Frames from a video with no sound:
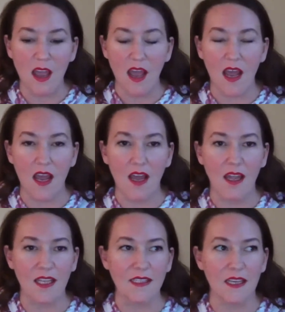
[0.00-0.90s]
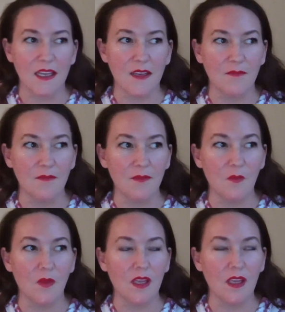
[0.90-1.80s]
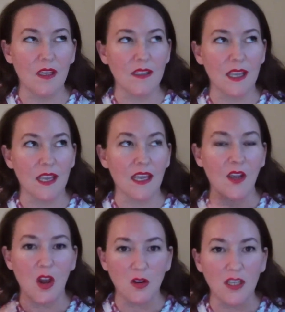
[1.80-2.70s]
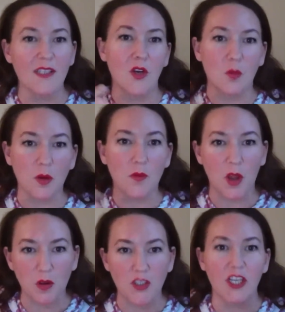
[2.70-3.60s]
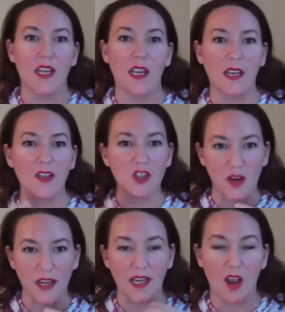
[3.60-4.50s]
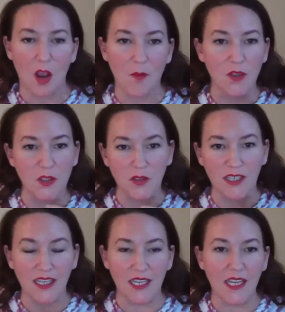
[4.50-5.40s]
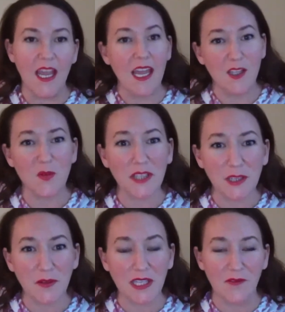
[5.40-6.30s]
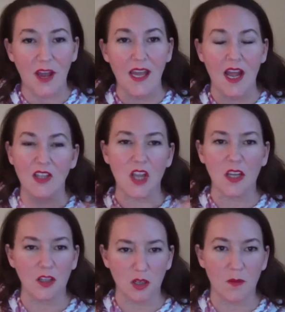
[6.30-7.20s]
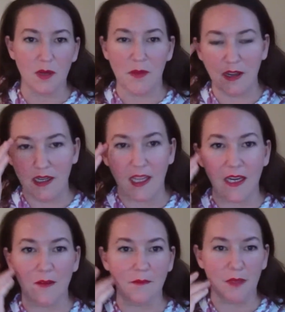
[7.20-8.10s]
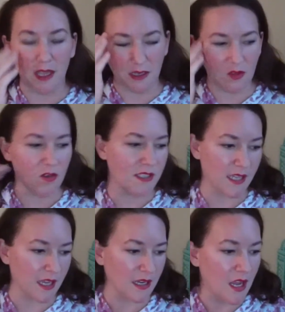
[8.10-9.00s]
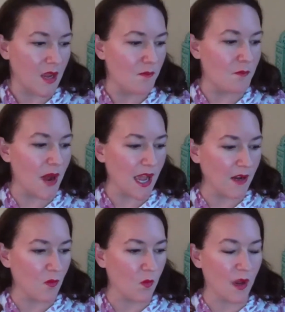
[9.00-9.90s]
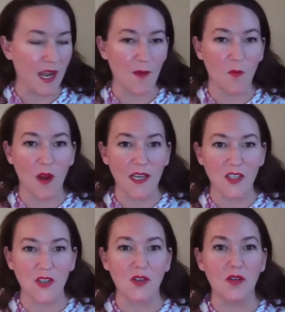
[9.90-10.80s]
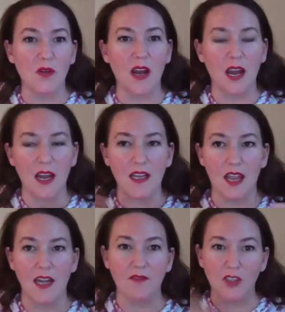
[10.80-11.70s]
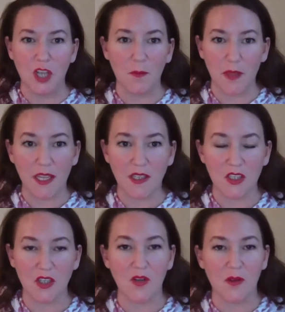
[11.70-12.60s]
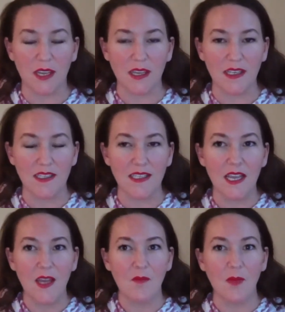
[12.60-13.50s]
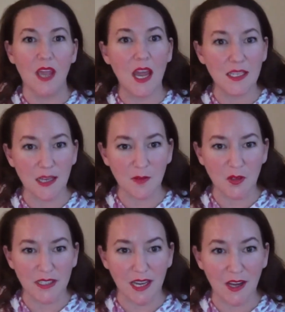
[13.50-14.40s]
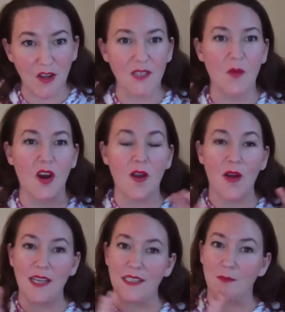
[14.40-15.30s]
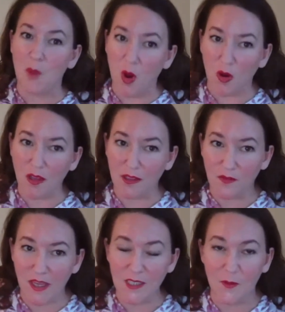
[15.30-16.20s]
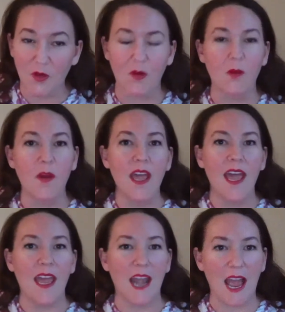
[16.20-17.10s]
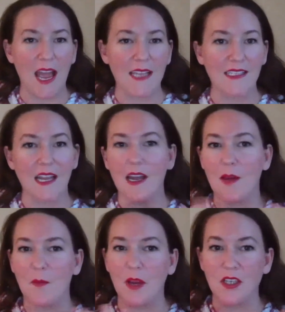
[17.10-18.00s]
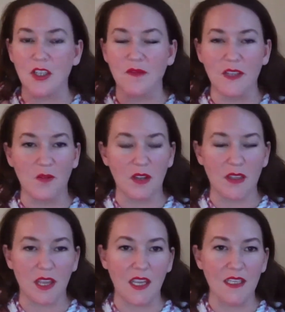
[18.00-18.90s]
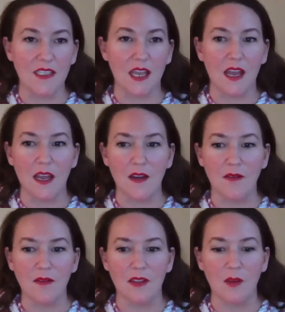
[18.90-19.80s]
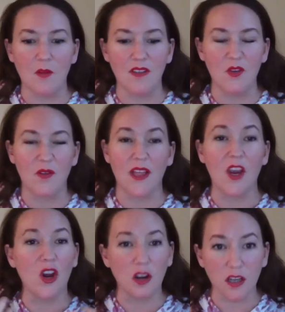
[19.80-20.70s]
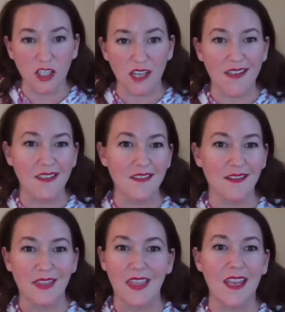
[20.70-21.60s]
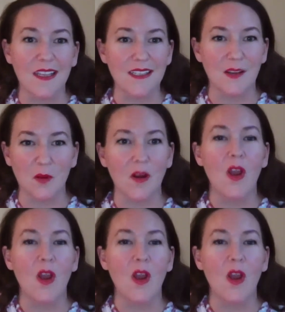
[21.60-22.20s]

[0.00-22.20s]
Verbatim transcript: Uh, it's a it's a co- it's a group coaching training opportunity it's really really fun i'll talk a little bit about it in a, it towards the end but what i want to uh, kind of jump into is because I'm doing study hall tomorrow, I did a poll in the Facebook group and asked a bunch of different things uh, that were sort of like urgent things that were